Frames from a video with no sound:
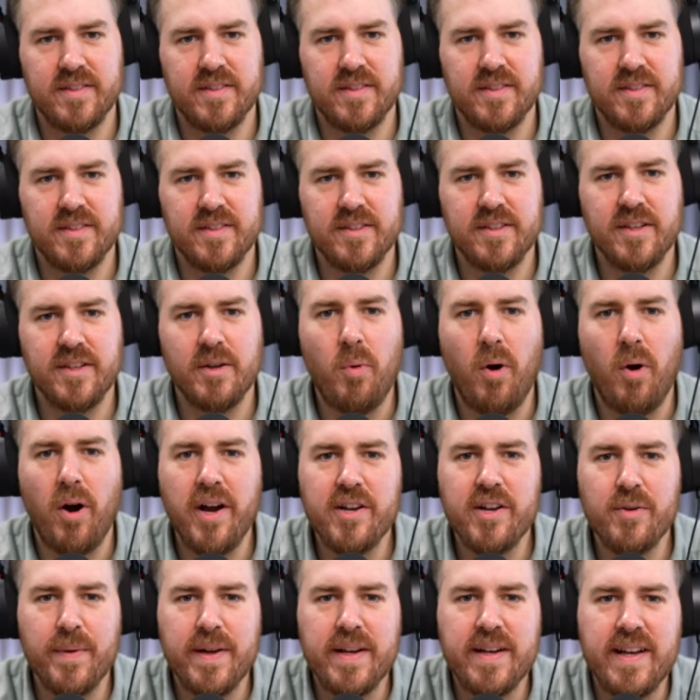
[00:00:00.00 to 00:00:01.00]
Now, why
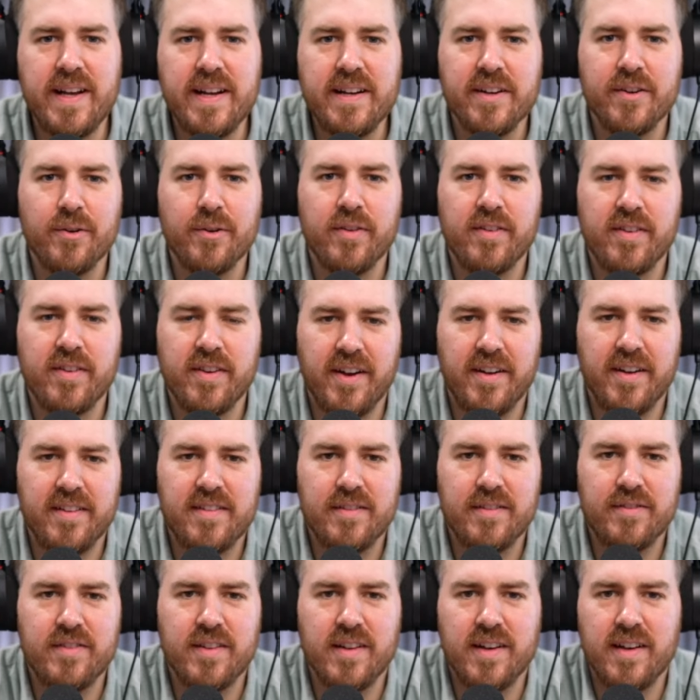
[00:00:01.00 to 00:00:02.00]
do we need an
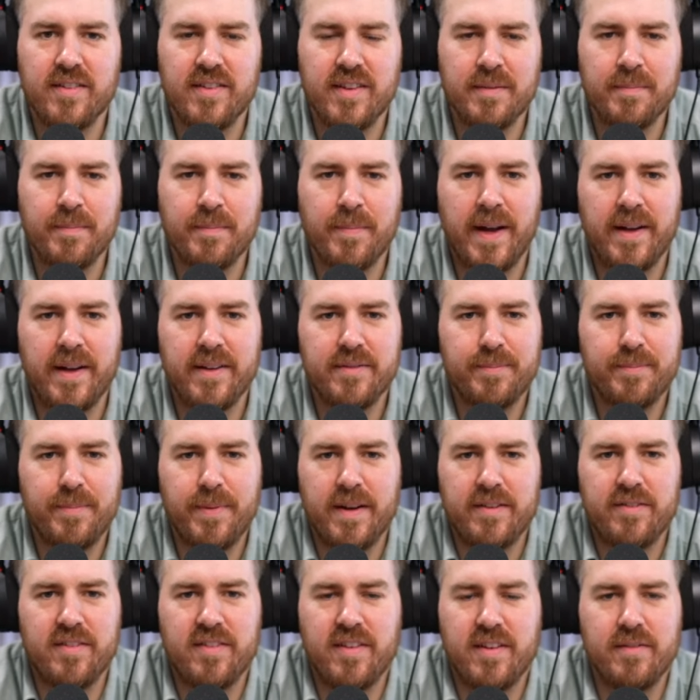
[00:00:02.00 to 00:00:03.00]
alternative to lithium
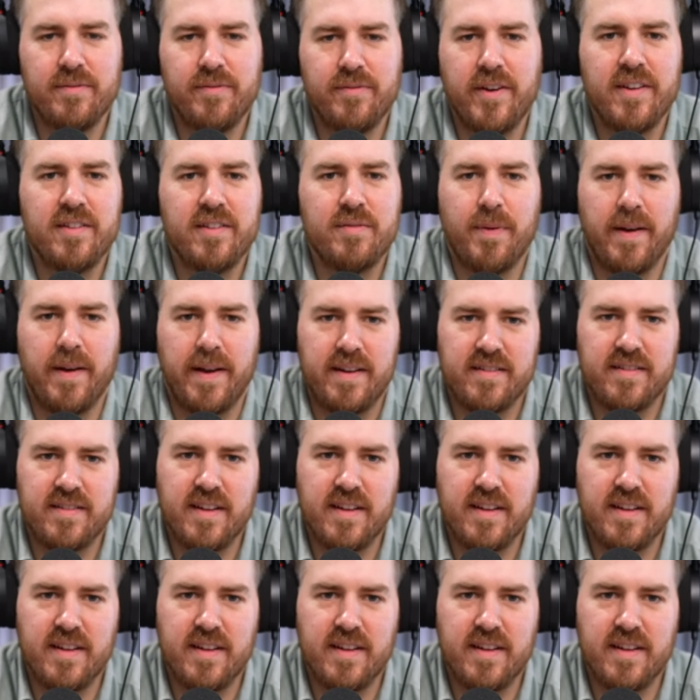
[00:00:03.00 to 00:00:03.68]
batteries in the first place?